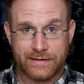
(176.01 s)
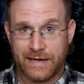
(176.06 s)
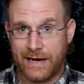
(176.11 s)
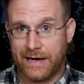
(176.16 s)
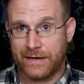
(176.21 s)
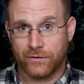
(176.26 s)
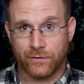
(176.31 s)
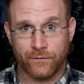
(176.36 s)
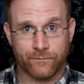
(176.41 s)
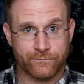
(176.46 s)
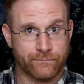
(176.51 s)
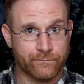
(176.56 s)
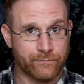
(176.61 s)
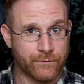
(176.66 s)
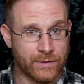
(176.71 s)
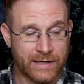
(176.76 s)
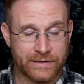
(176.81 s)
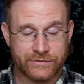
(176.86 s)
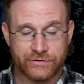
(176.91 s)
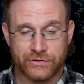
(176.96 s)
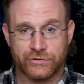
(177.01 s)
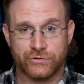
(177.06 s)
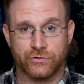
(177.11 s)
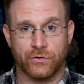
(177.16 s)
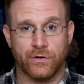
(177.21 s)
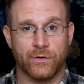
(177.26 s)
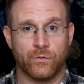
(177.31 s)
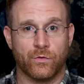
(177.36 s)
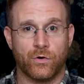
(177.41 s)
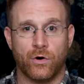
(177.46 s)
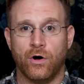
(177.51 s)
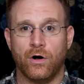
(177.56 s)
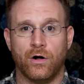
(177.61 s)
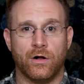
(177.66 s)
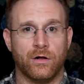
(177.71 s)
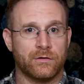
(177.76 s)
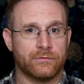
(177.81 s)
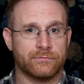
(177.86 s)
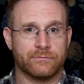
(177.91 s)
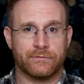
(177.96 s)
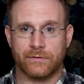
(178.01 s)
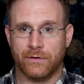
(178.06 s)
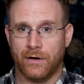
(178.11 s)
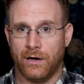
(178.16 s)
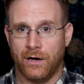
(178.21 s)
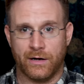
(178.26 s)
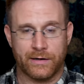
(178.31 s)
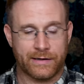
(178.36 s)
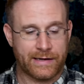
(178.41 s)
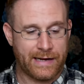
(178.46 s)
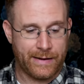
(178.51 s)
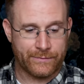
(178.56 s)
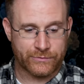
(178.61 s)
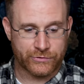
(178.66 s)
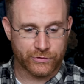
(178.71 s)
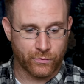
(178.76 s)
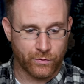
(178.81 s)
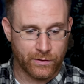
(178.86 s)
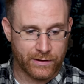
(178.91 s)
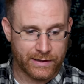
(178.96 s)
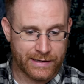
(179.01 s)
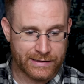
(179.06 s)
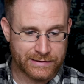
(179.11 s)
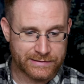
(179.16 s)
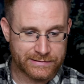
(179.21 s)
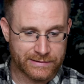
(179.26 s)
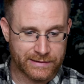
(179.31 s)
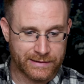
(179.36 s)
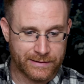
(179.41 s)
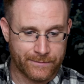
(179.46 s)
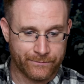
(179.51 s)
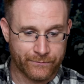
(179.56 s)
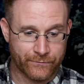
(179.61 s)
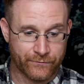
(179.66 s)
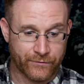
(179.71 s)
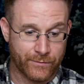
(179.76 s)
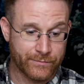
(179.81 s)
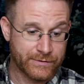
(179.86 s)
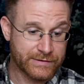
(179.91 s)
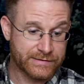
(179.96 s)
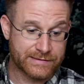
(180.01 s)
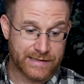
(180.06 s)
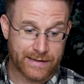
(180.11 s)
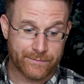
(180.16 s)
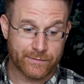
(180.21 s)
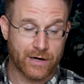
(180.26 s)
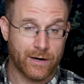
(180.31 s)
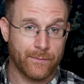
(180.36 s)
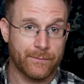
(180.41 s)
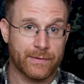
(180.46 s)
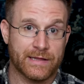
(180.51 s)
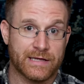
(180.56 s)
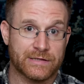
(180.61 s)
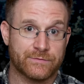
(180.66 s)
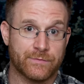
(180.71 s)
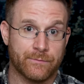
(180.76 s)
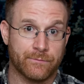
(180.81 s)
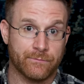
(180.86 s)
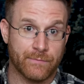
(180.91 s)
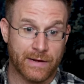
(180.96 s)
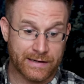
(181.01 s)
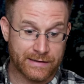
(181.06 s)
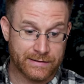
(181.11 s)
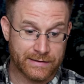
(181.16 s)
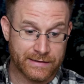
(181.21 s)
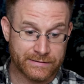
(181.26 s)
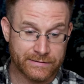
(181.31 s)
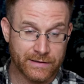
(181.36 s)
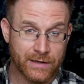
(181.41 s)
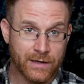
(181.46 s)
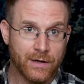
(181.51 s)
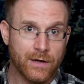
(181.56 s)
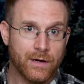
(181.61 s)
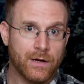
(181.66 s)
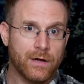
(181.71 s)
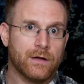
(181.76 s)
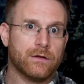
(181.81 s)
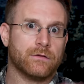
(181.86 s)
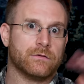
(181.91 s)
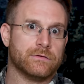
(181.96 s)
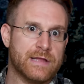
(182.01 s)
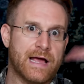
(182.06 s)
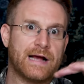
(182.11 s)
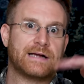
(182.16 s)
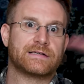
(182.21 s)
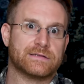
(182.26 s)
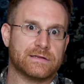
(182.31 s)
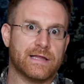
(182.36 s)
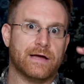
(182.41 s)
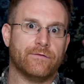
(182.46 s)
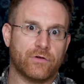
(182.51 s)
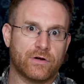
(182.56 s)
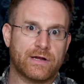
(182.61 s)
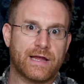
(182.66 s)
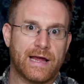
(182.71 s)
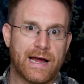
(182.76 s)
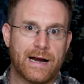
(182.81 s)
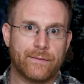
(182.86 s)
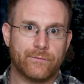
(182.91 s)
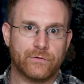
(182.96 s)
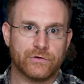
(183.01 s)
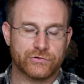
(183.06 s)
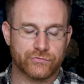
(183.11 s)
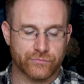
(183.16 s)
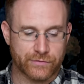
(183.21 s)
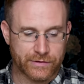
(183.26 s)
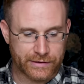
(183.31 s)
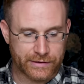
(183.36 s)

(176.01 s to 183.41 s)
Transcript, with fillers: Daniel, Vanessa, Joy, we're all on Capture One, and it's from the same company that's been making these next level cameras,